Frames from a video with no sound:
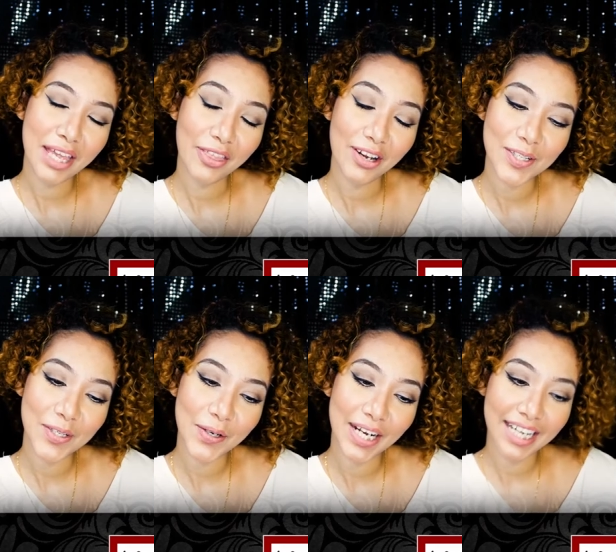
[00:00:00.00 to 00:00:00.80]
my
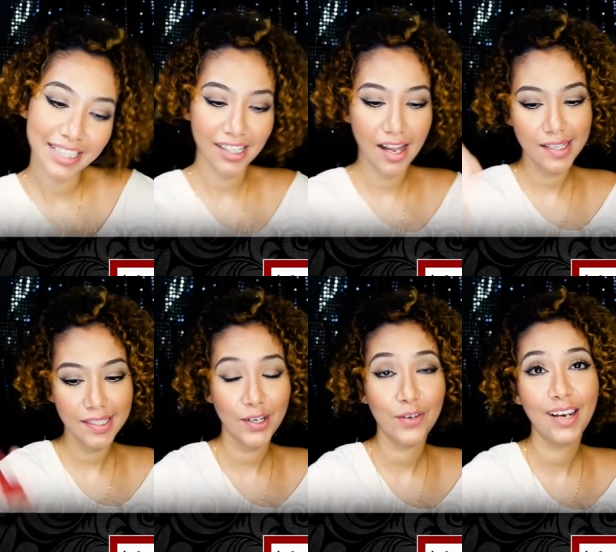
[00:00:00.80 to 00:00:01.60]
thoughts on it.
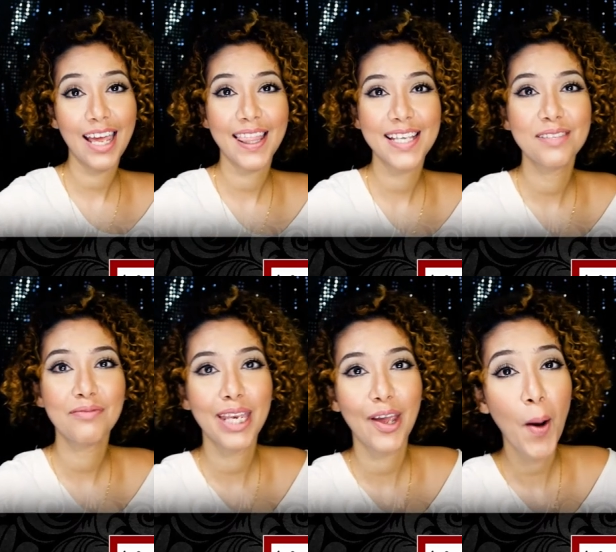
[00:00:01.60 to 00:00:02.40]
So if you like this
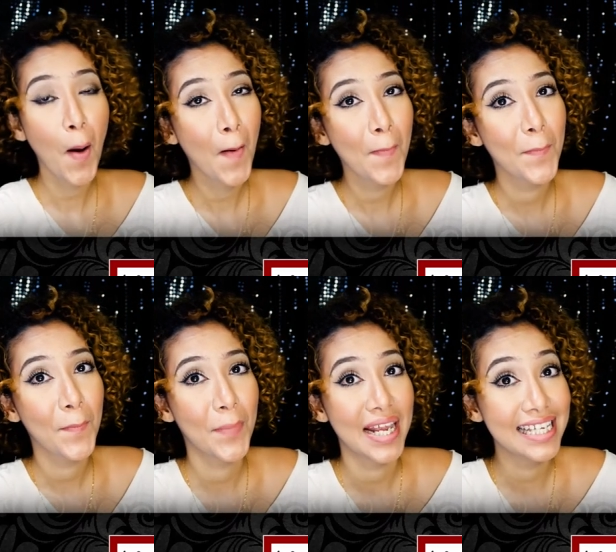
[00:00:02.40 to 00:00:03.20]
video,
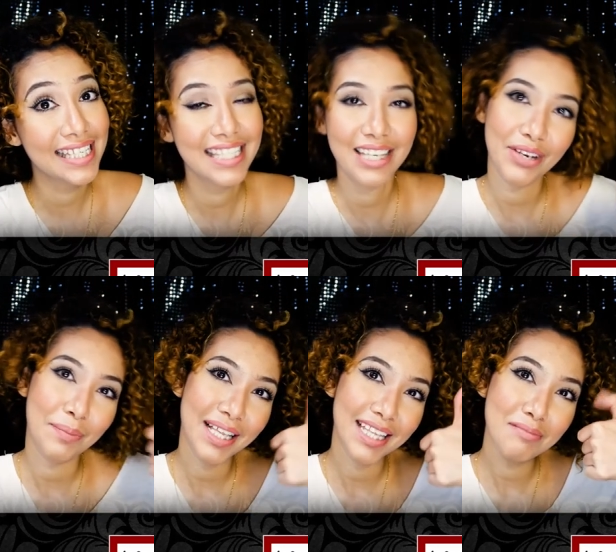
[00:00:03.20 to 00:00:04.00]
please give it
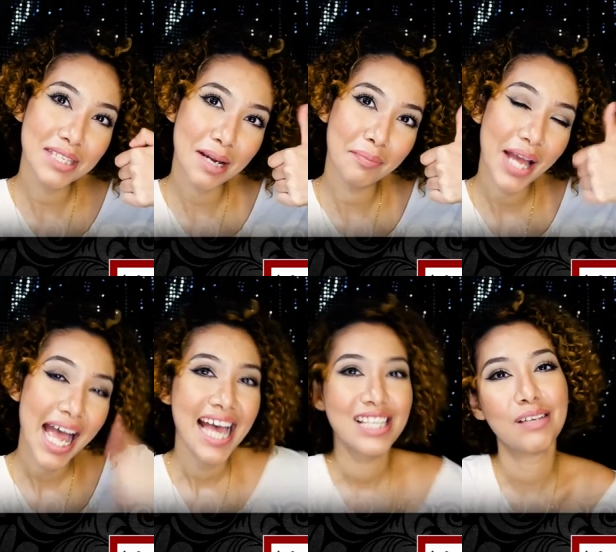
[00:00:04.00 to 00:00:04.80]
a big thumbs up.
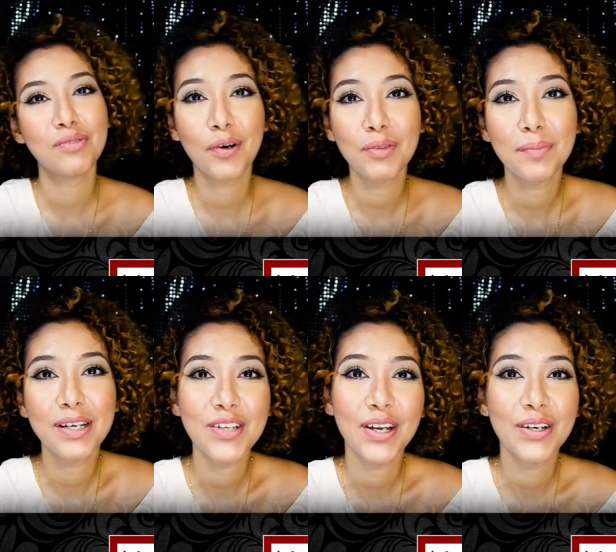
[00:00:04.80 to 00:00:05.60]
Subscribe to
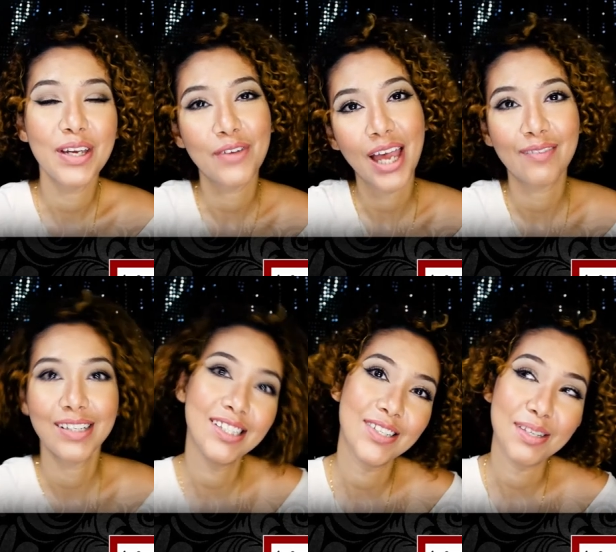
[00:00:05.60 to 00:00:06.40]
my channel if you
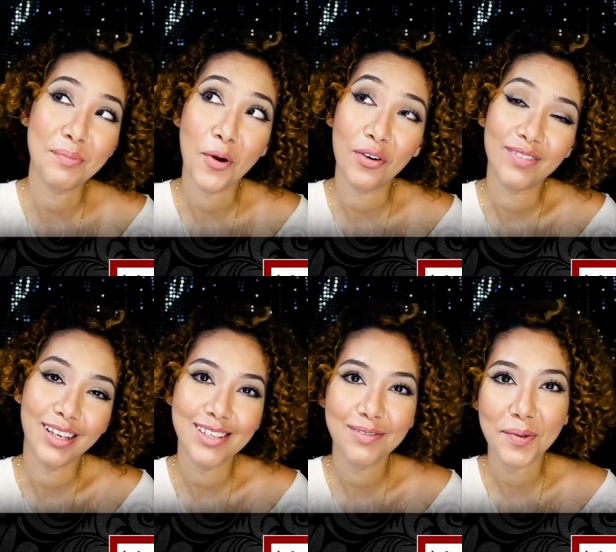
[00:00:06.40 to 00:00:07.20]
haven't, to see more
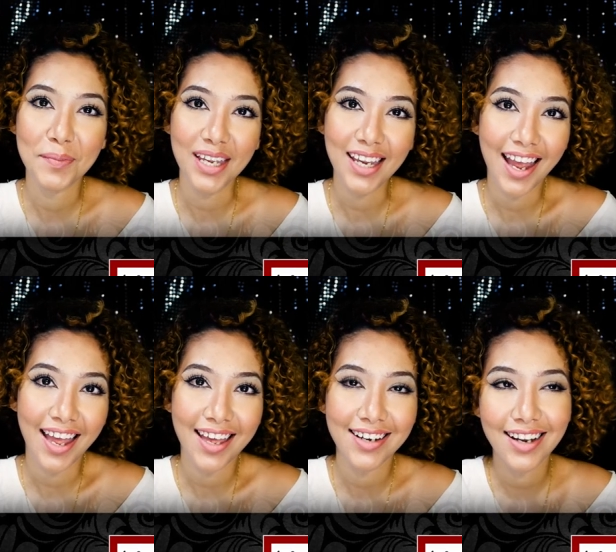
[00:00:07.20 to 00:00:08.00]
videos from me.
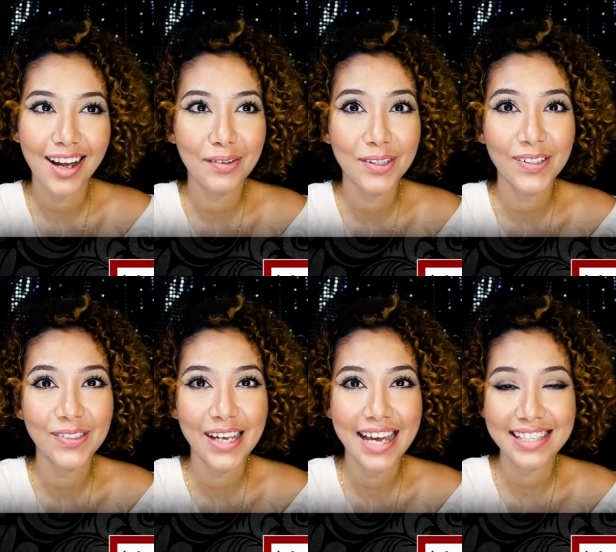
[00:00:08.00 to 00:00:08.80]
And I'll talk
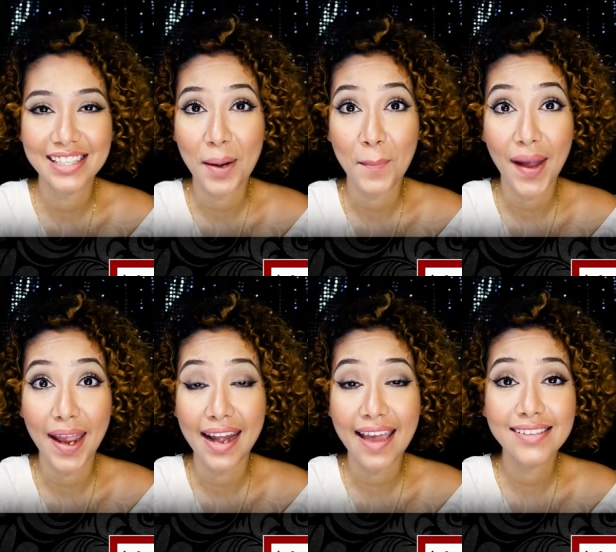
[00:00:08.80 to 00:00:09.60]
to you guys in my
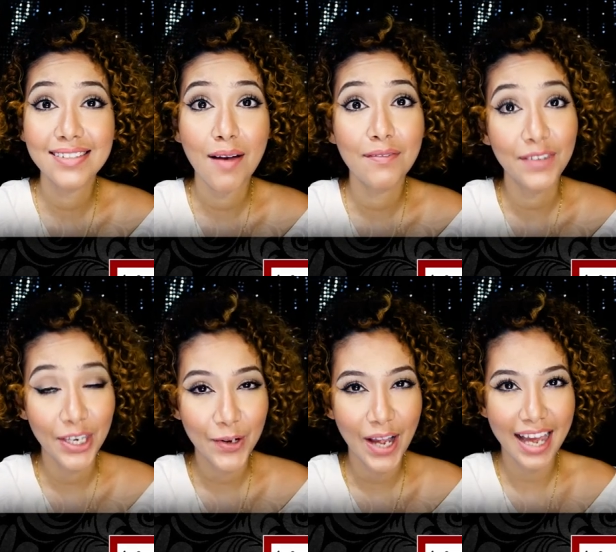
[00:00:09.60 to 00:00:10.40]
next
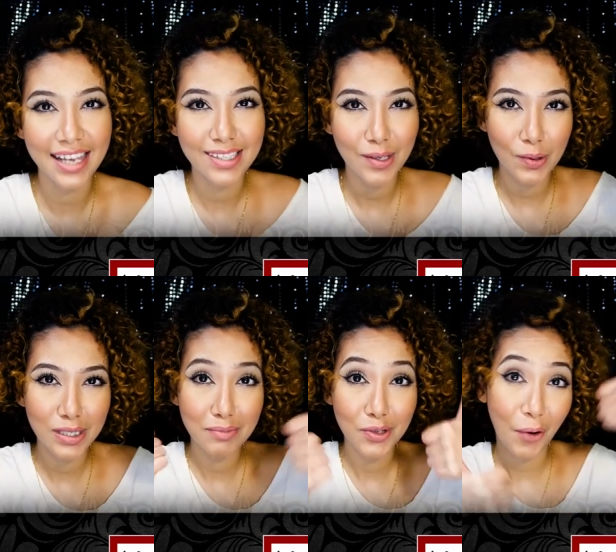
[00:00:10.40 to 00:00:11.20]
video, guys. So
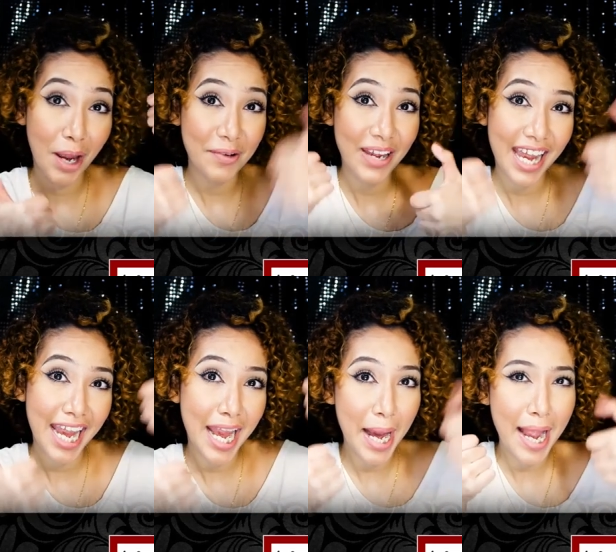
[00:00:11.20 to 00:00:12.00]
subscribe,
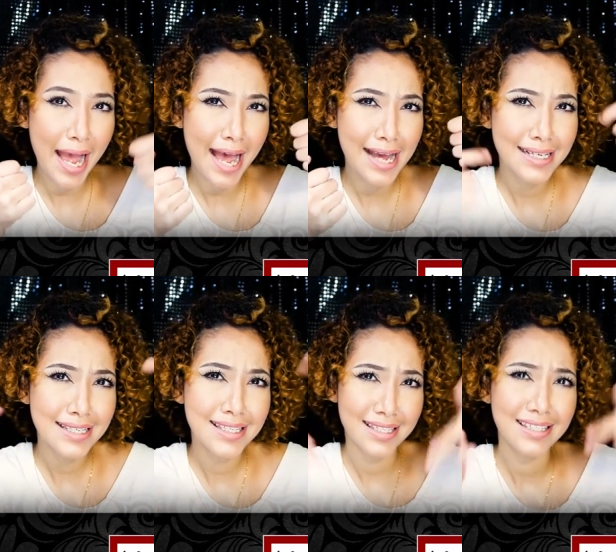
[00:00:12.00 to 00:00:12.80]
okay,
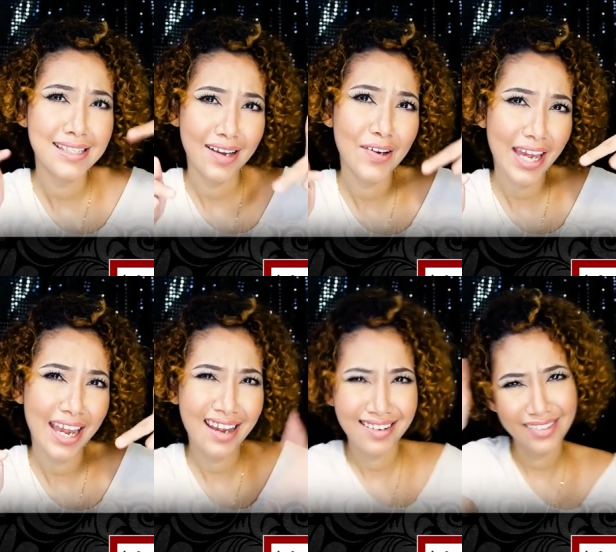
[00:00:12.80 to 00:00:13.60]
guys.
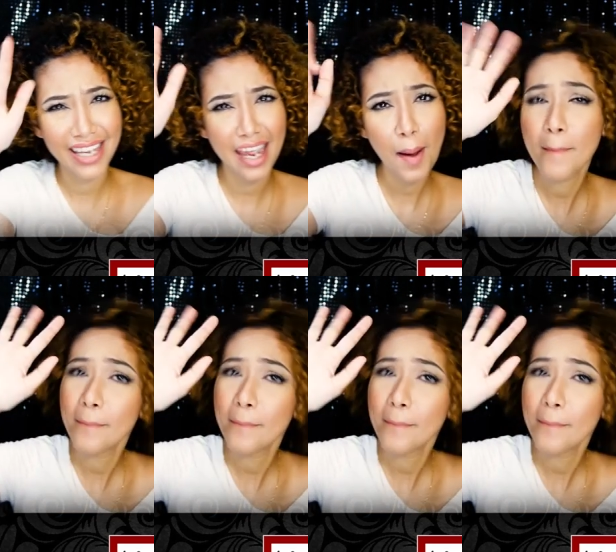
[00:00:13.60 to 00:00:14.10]
Okay,